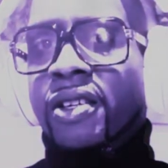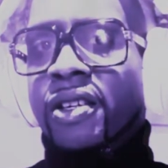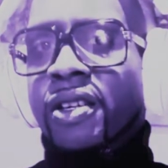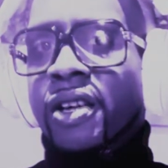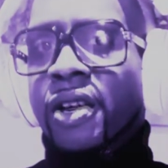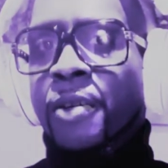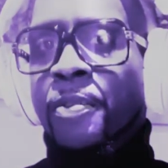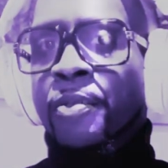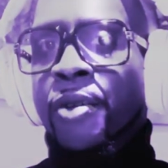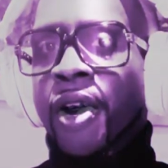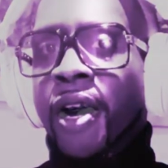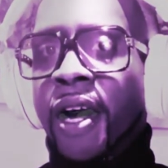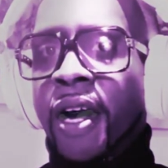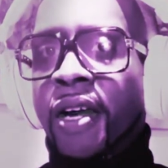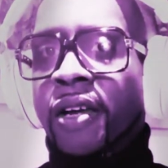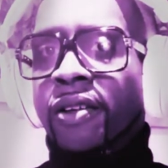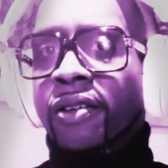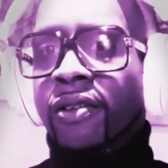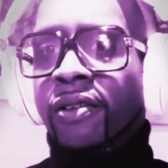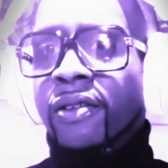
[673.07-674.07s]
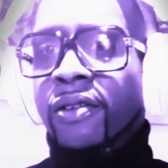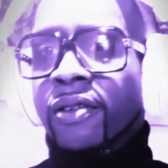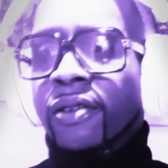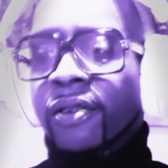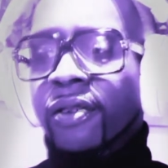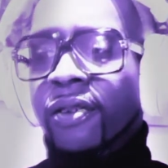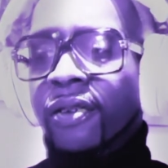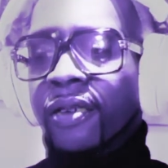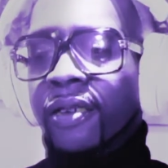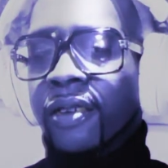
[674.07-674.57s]
But
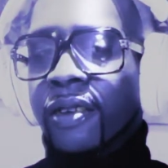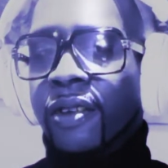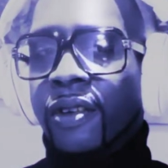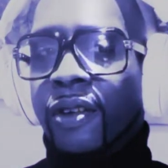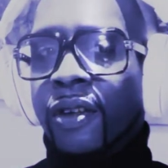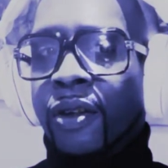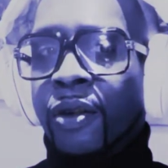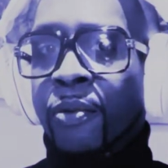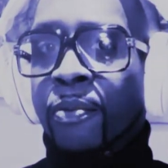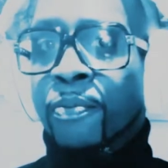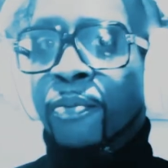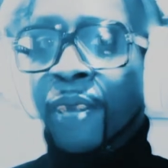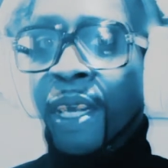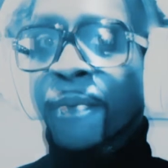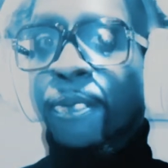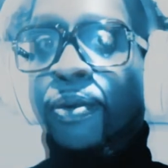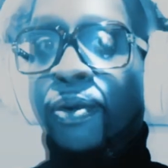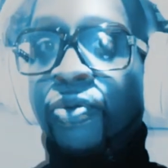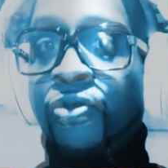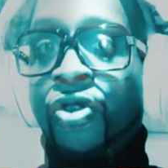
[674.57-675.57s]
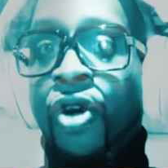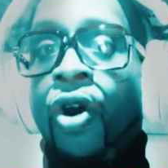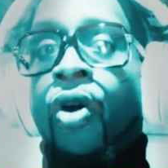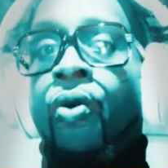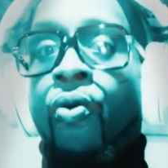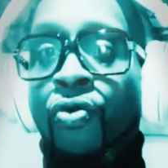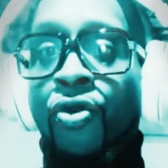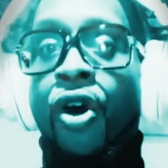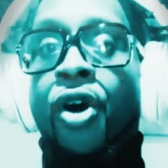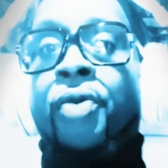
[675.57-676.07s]
people don't
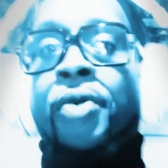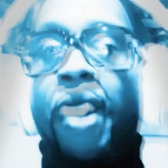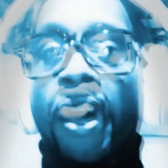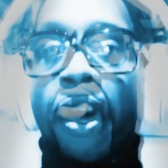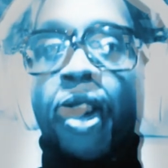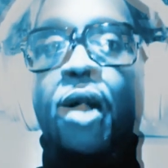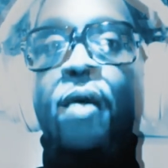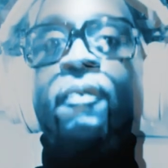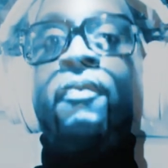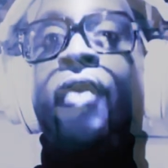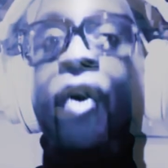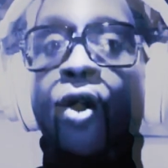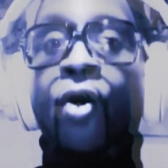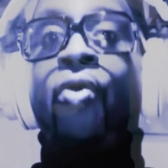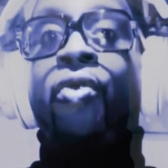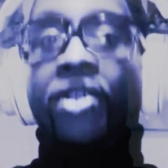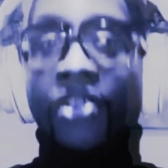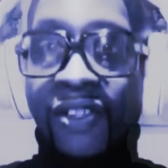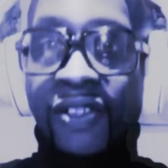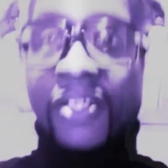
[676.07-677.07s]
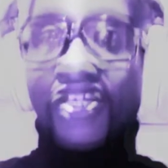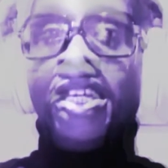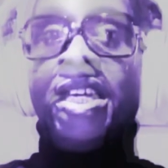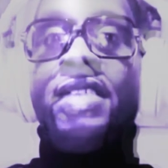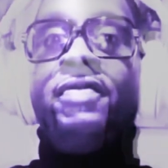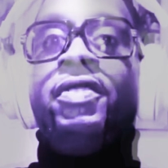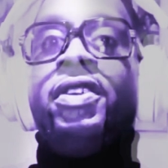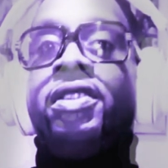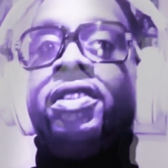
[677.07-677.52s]
know that En Vogue is even